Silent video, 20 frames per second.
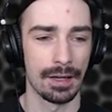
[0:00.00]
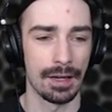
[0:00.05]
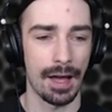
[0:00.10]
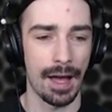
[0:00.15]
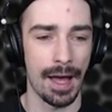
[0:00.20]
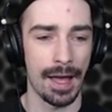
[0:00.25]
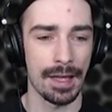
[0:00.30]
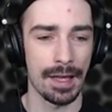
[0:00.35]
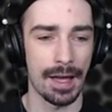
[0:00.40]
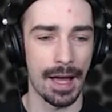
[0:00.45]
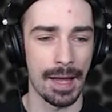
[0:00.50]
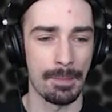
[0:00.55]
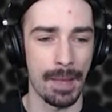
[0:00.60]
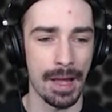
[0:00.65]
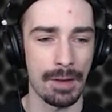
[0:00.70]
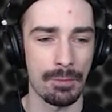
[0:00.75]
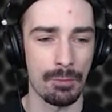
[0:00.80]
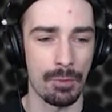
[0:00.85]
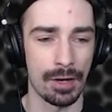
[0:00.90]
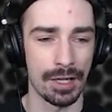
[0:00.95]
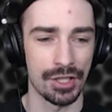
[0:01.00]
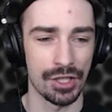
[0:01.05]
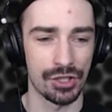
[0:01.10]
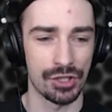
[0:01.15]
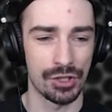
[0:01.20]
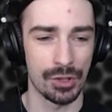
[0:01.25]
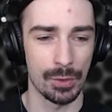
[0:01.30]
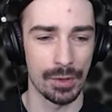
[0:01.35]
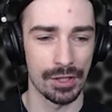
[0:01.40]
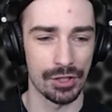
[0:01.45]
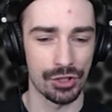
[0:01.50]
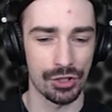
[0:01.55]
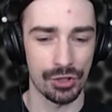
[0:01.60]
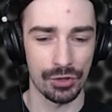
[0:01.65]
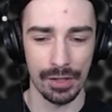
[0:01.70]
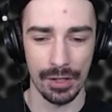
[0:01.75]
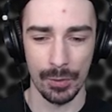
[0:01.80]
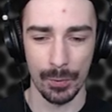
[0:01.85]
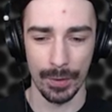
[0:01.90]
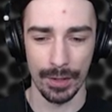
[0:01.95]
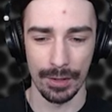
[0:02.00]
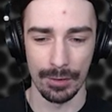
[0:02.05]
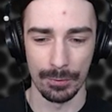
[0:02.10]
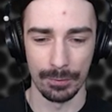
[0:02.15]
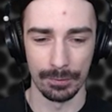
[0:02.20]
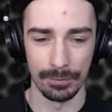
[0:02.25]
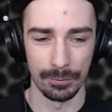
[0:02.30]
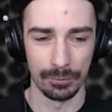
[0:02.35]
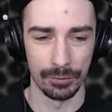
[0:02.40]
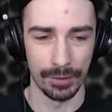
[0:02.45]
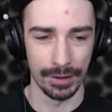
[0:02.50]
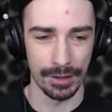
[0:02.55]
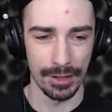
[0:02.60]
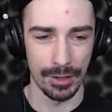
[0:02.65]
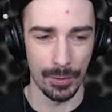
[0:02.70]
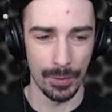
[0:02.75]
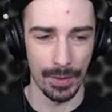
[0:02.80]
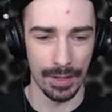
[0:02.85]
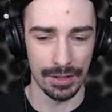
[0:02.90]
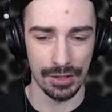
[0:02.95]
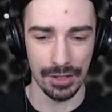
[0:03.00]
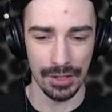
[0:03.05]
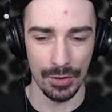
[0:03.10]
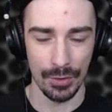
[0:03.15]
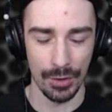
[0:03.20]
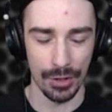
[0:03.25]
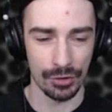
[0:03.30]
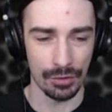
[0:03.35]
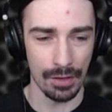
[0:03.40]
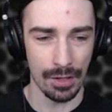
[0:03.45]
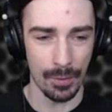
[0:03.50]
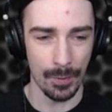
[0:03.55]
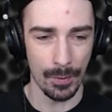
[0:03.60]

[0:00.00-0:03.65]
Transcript: I, I might want to just do this truck wheel really quick, too. The truck